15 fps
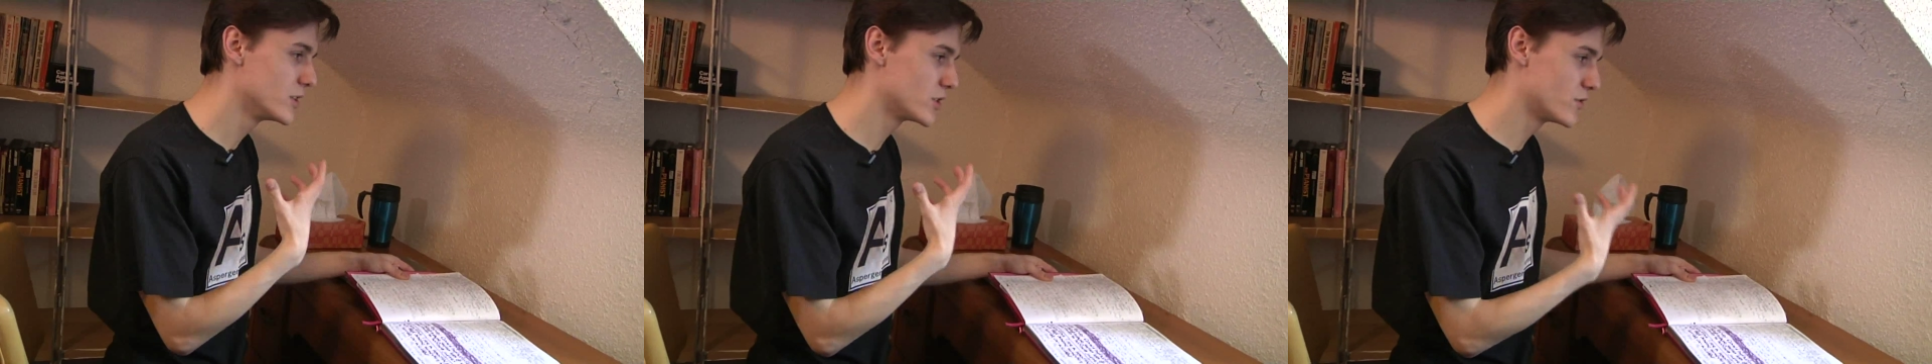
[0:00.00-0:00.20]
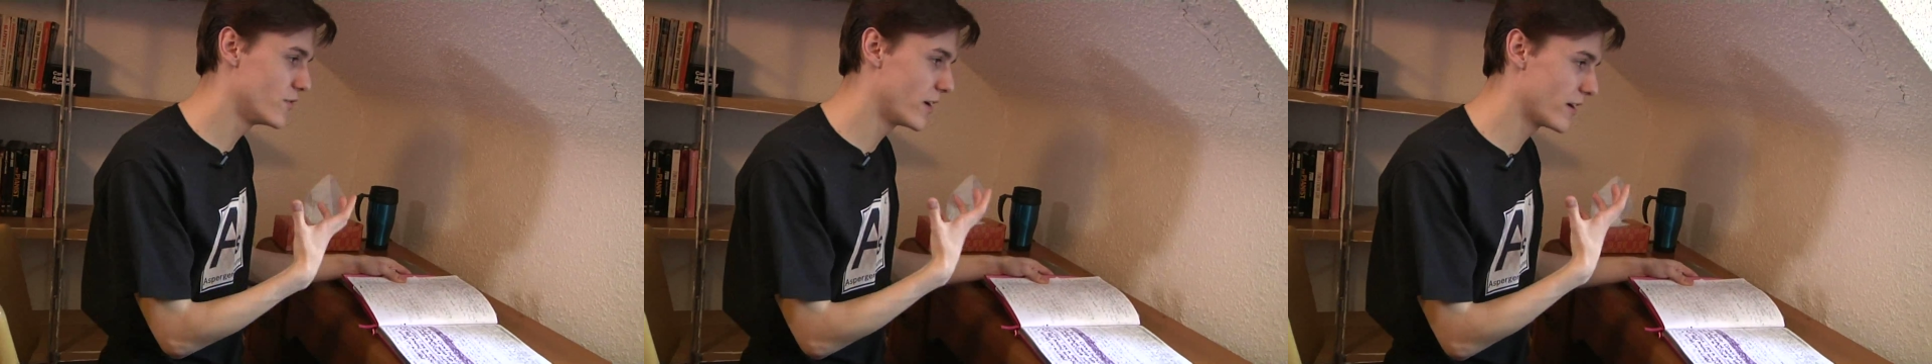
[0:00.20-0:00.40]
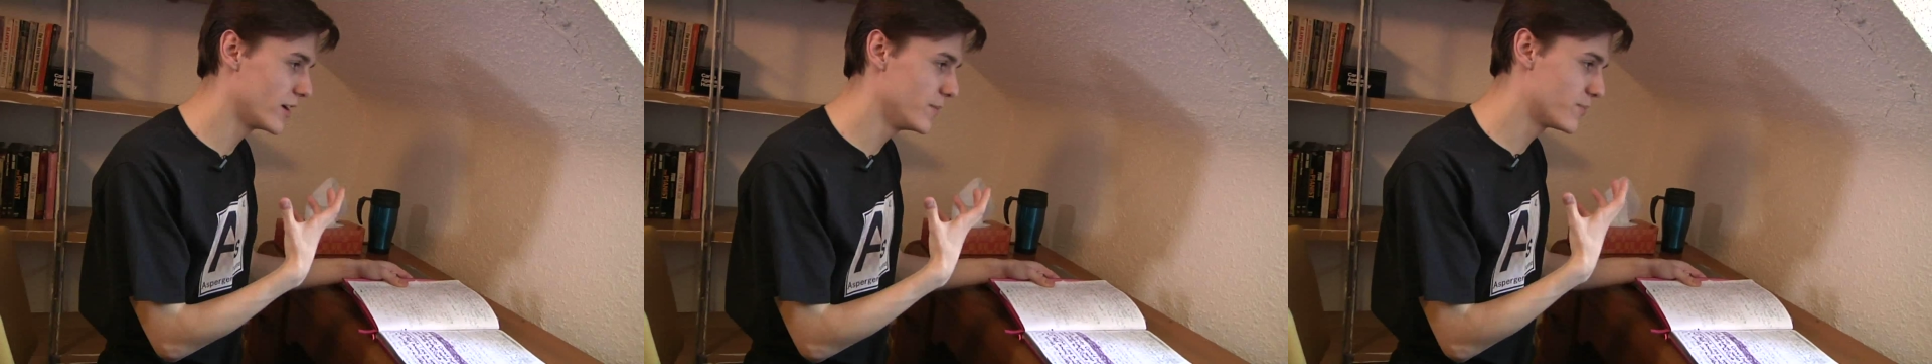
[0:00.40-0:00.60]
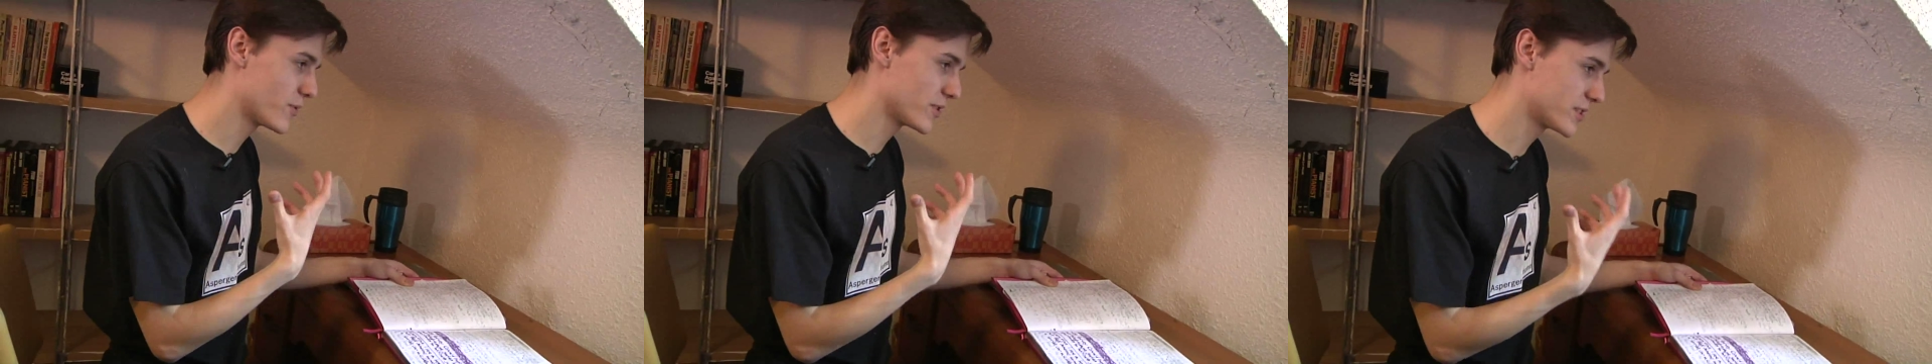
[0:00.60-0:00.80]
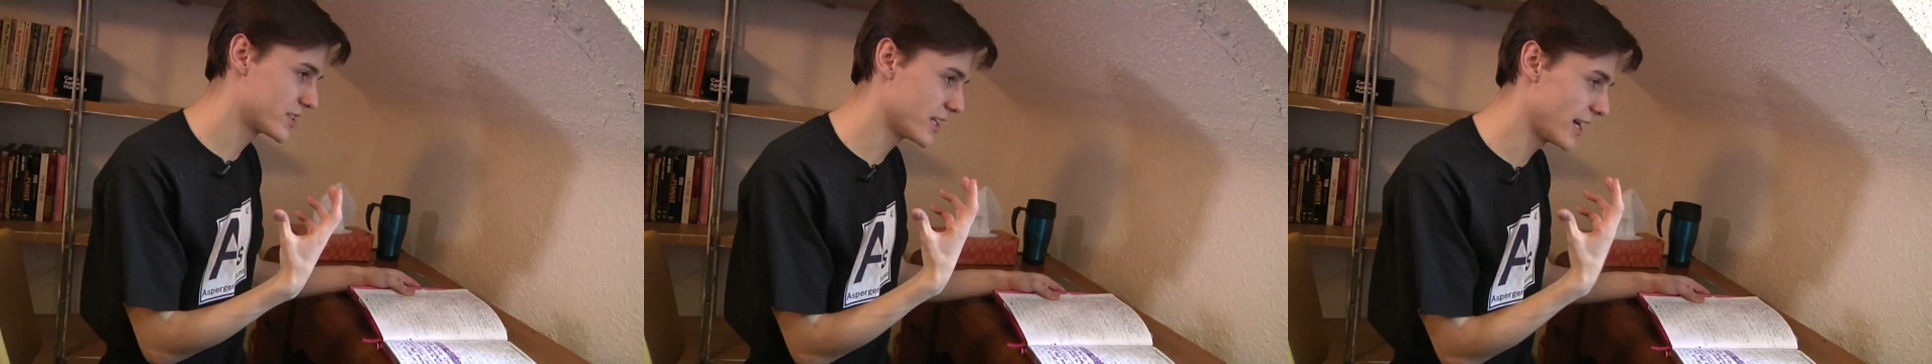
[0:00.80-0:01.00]
just very
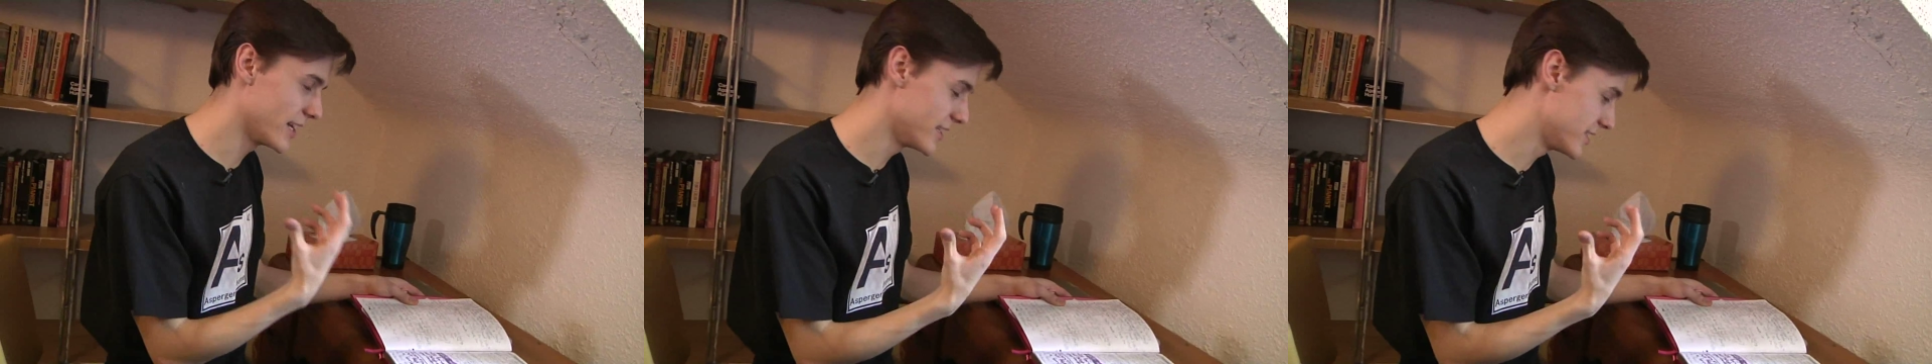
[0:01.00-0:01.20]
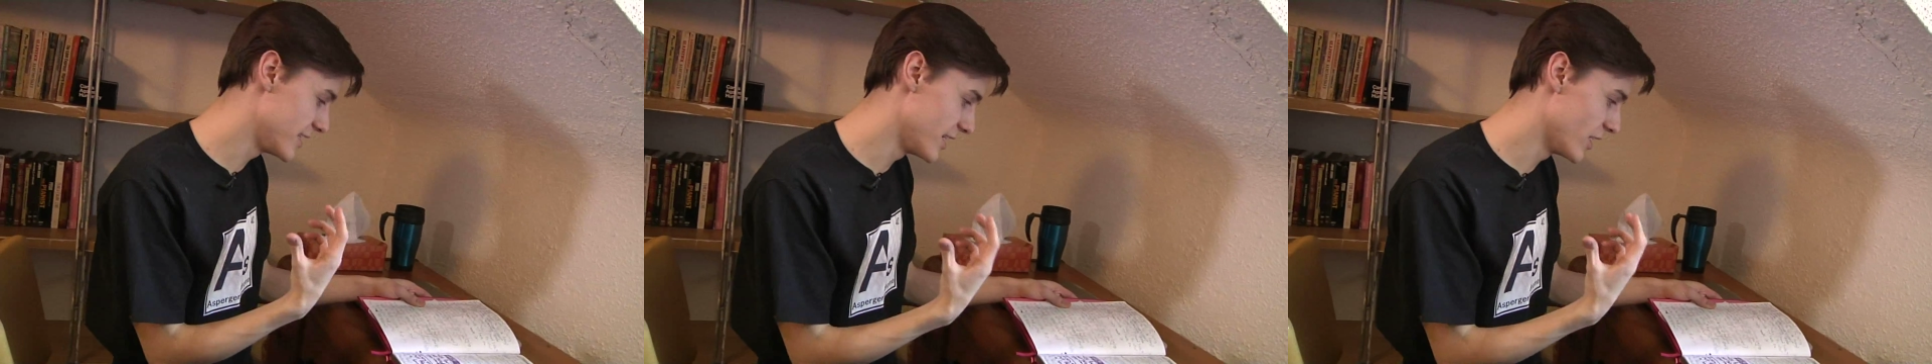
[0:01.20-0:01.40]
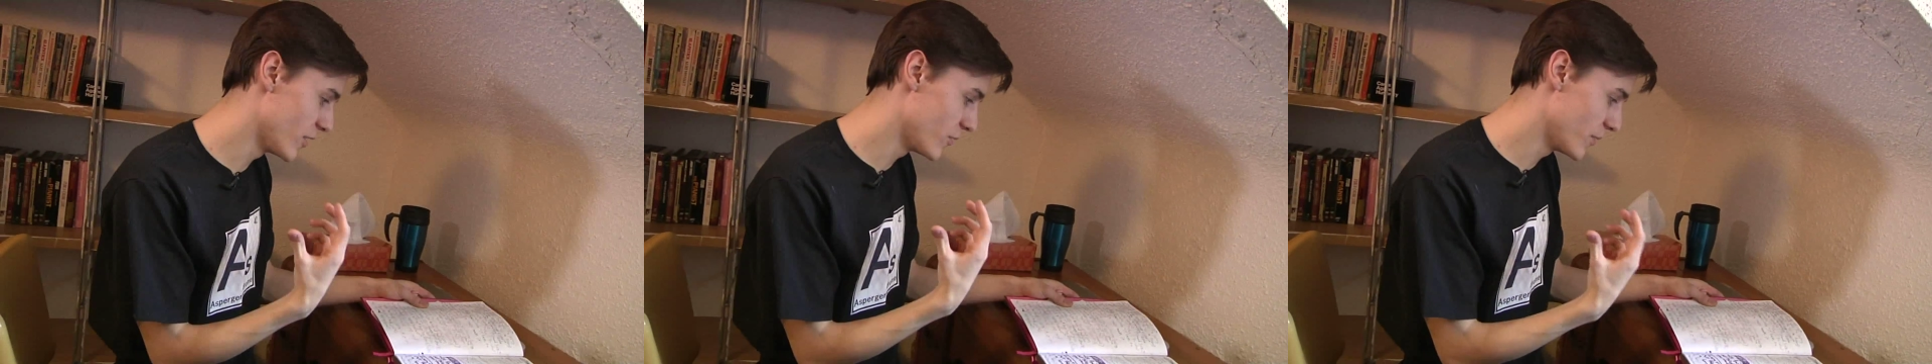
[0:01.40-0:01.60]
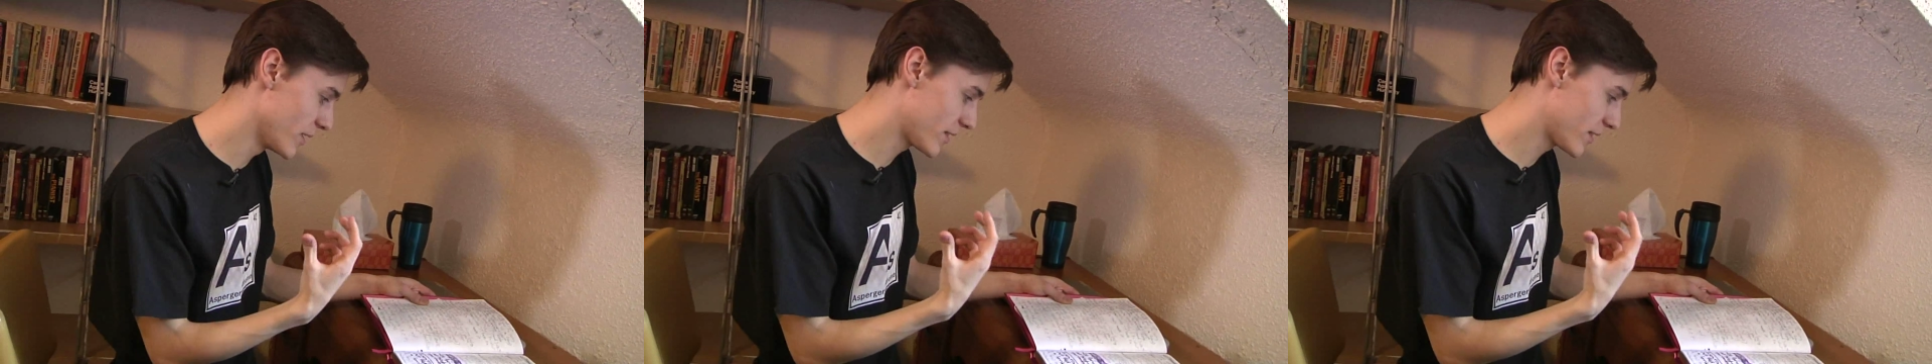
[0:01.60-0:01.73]
precise, you know,